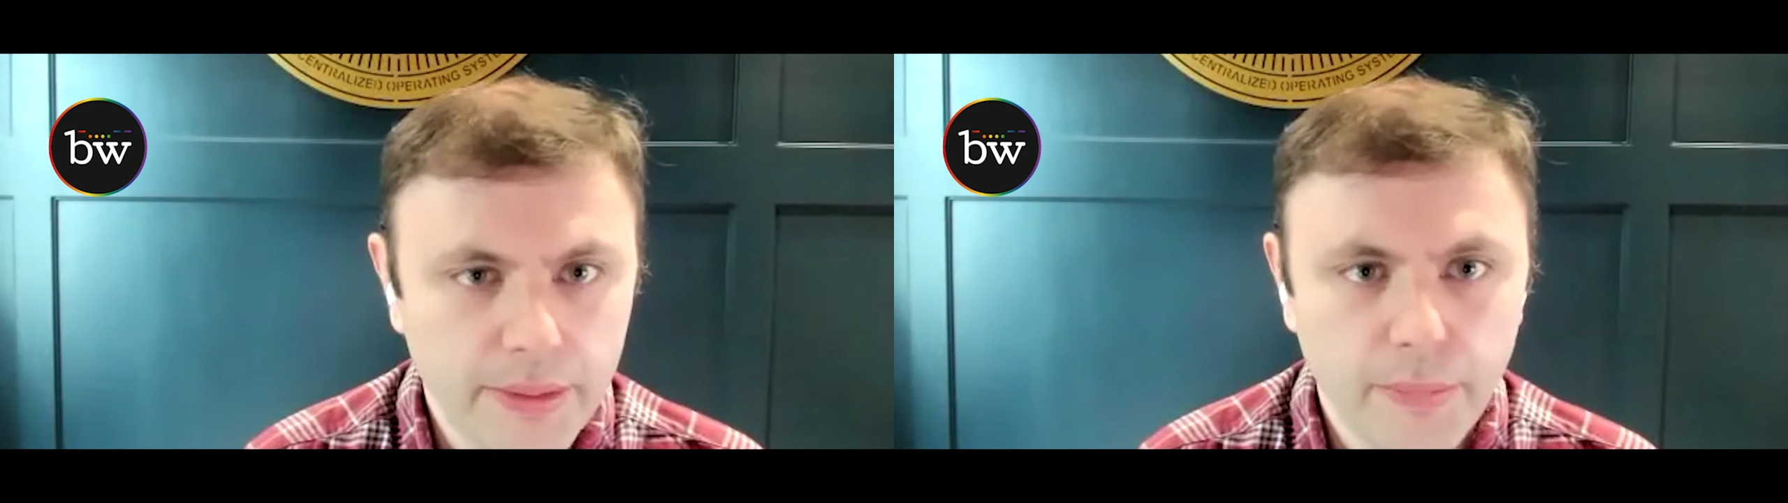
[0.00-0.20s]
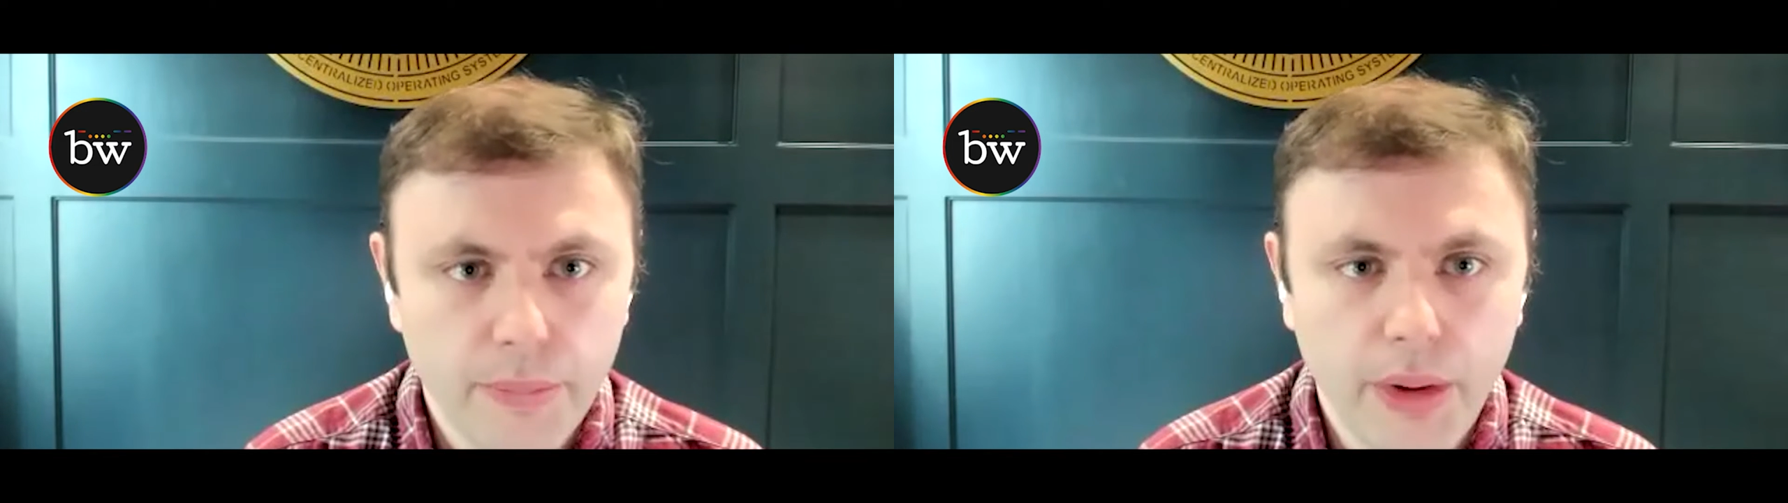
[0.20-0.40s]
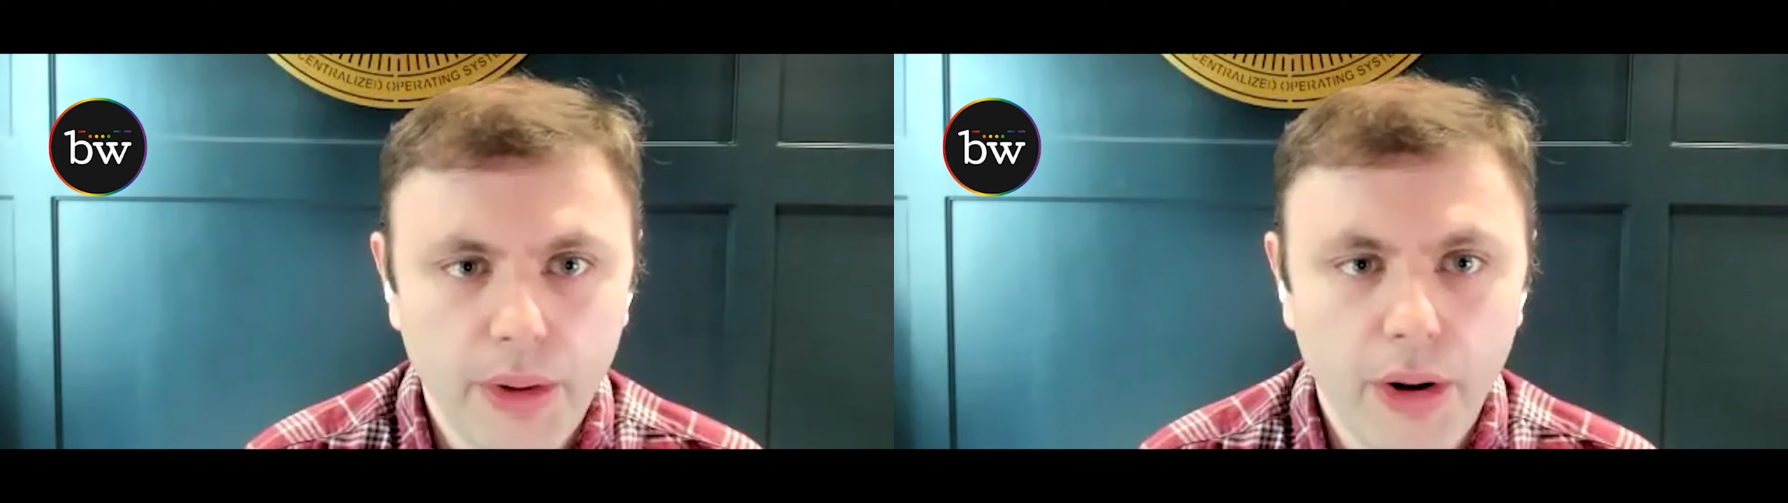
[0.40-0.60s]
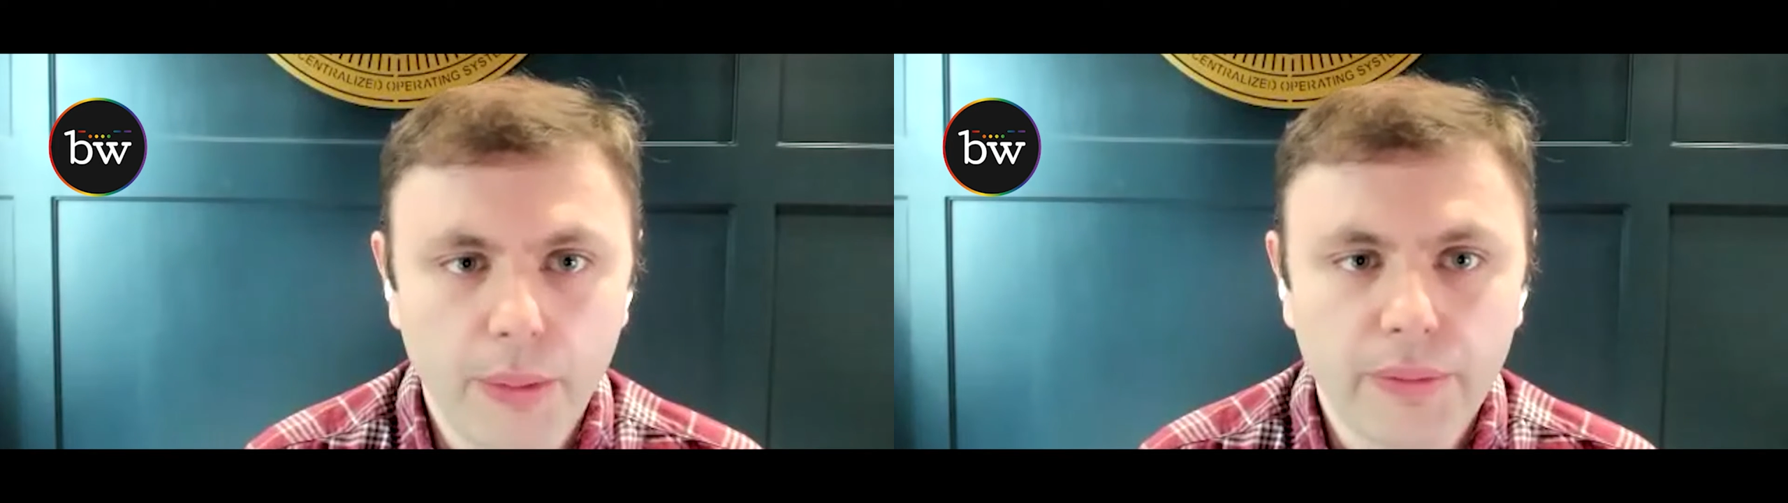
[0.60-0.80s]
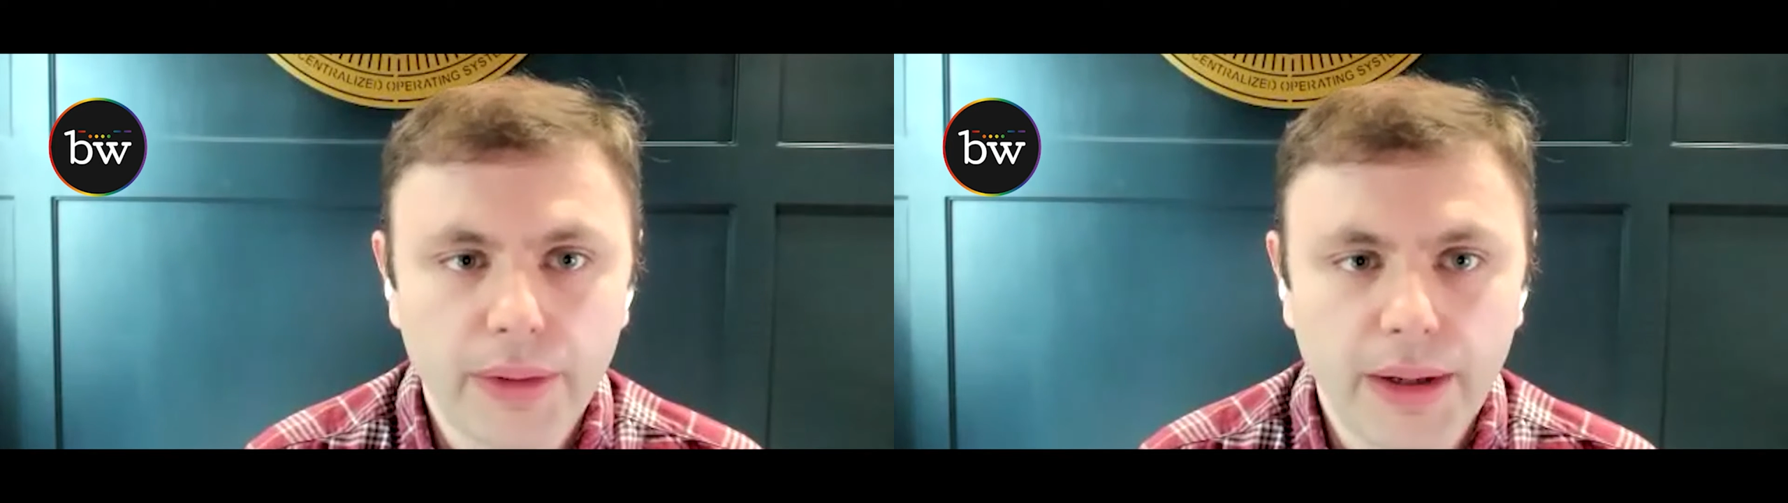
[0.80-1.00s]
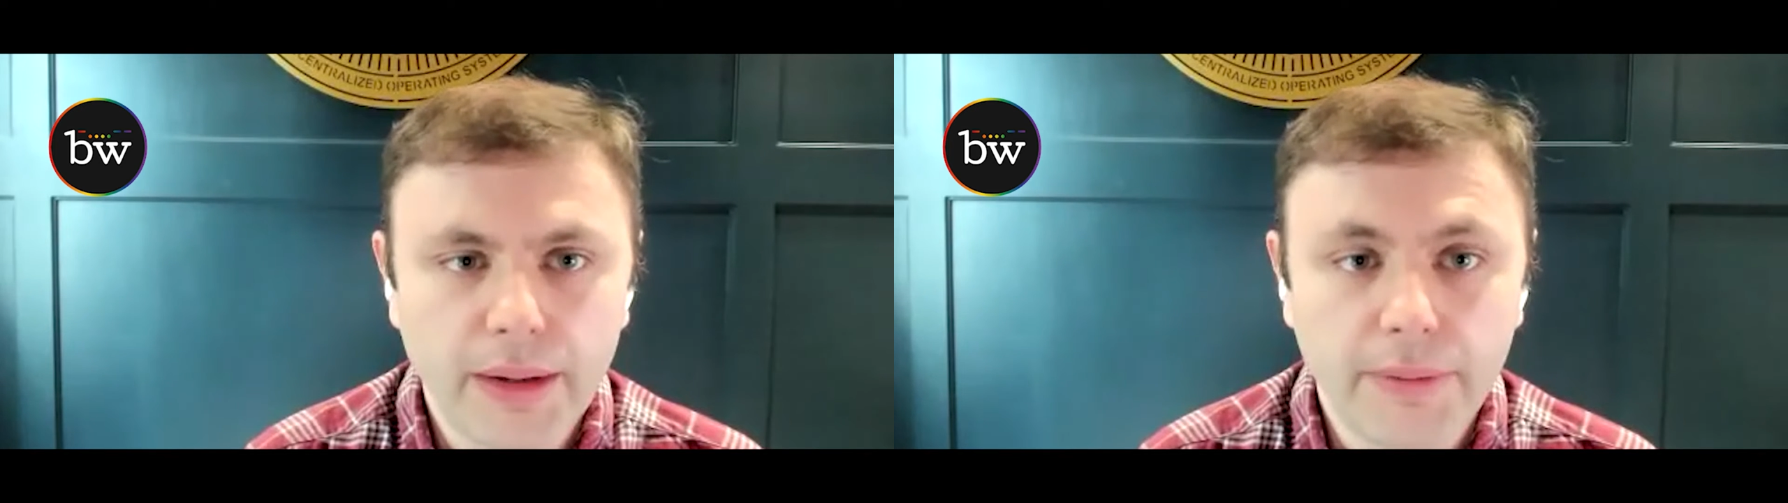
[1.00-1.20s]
as we all would have liked